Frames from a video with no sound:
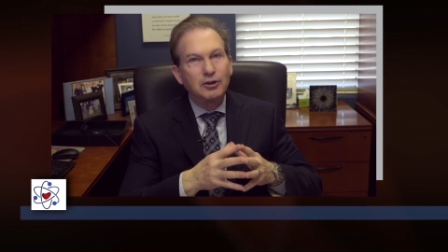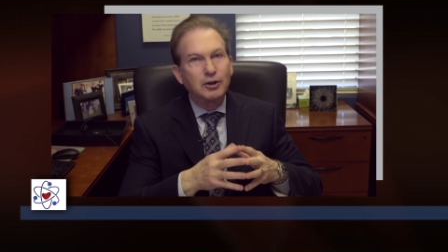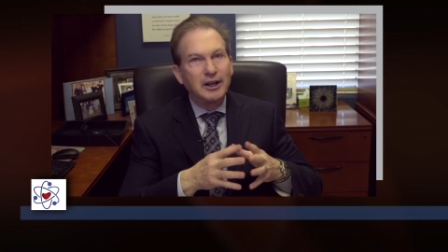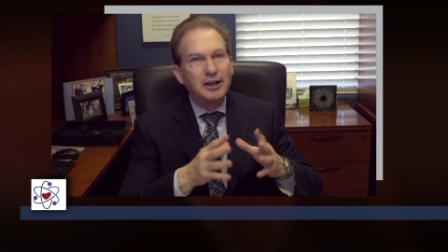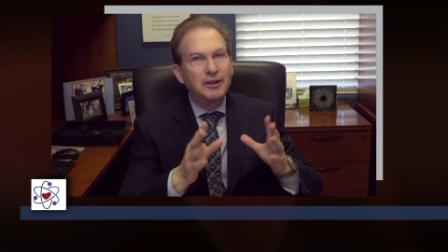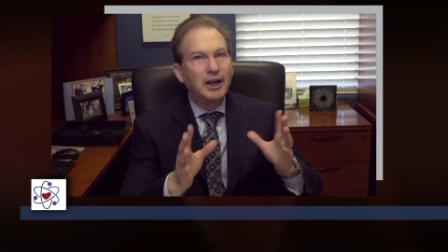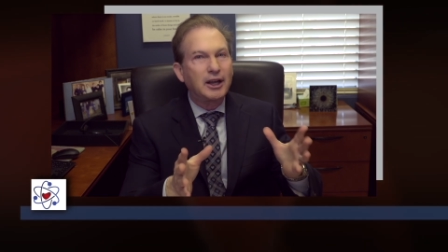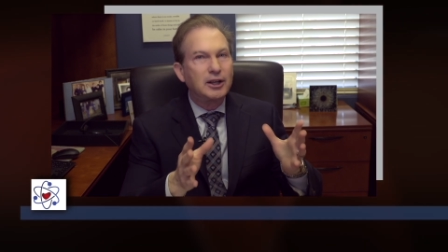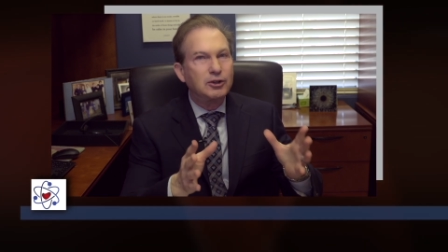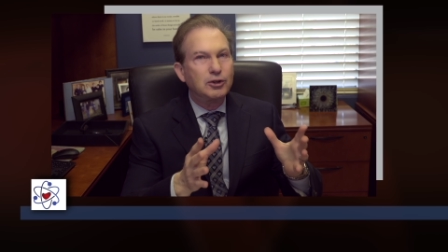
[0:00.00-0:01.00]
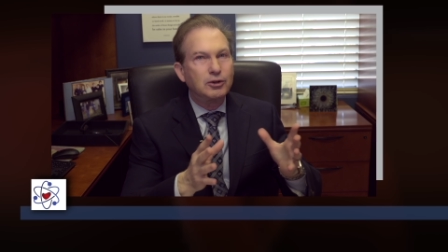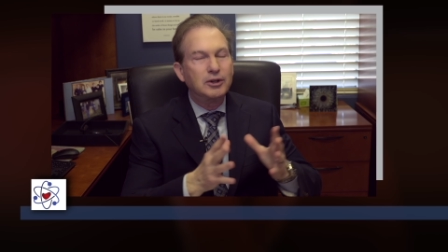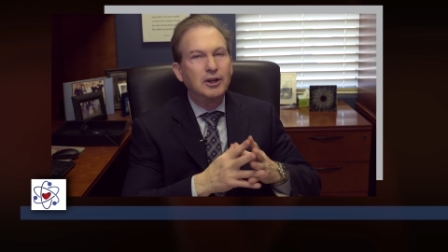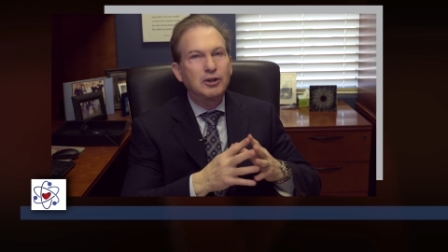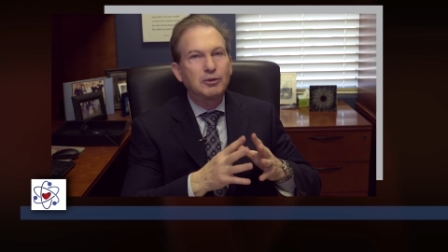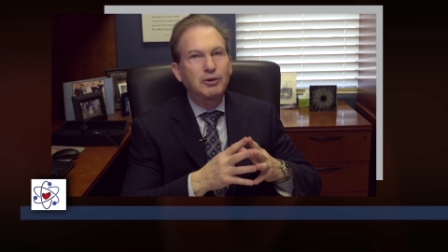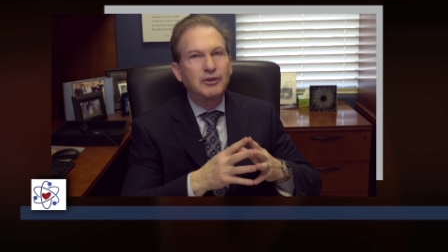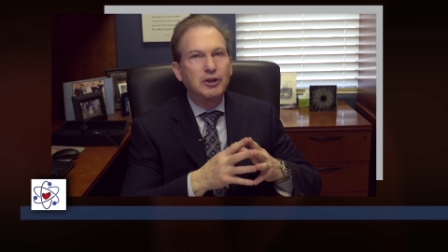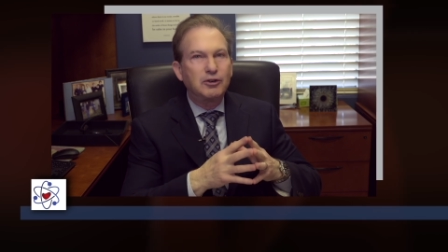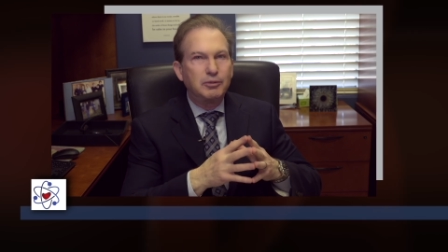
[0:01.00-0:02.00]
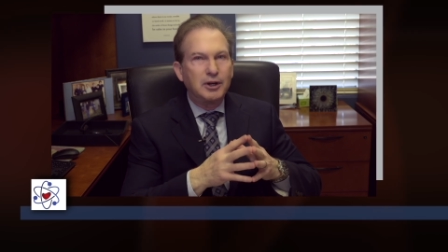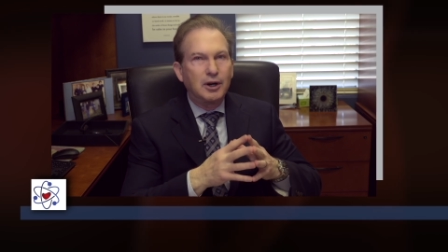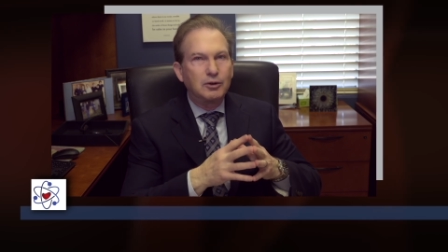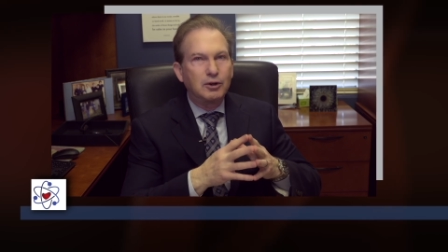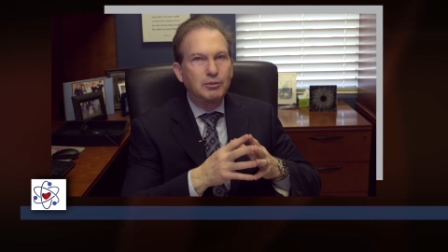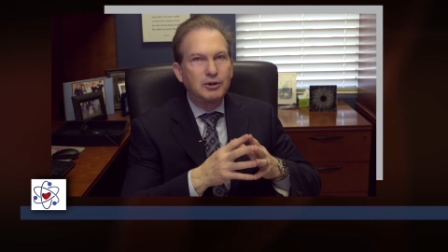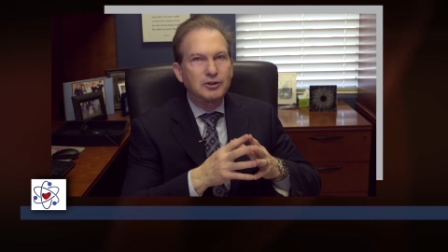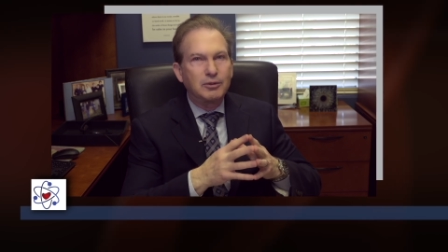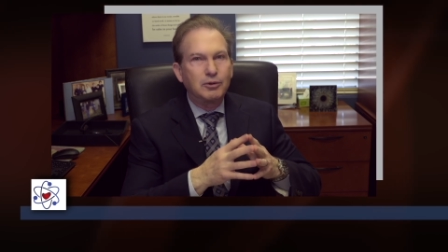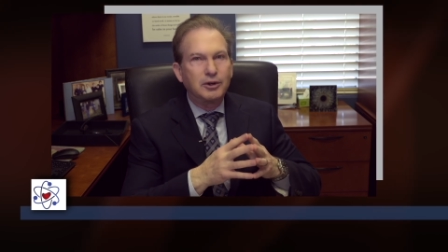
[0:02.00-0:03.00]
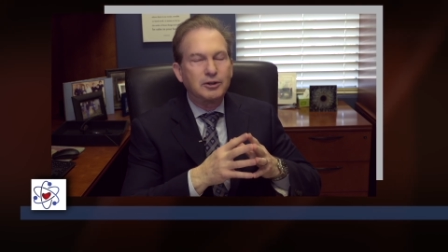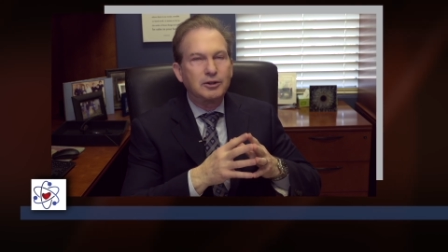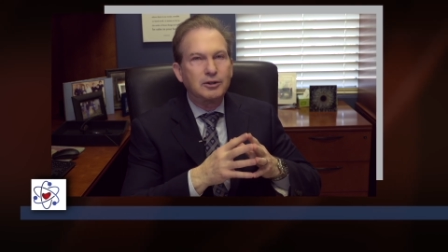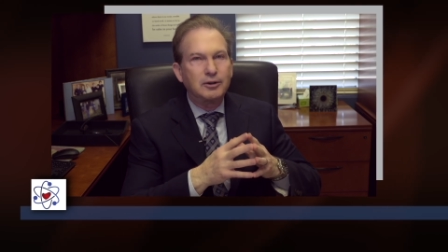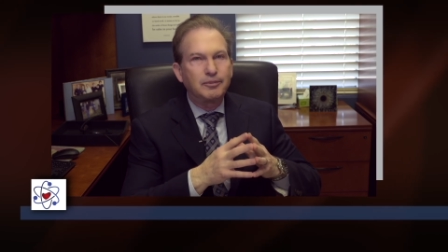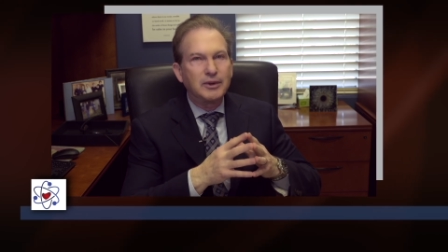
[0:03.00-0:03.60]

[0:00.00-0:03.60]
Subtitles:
So anything I can do to prevent you from being on hormones, I'm going to do.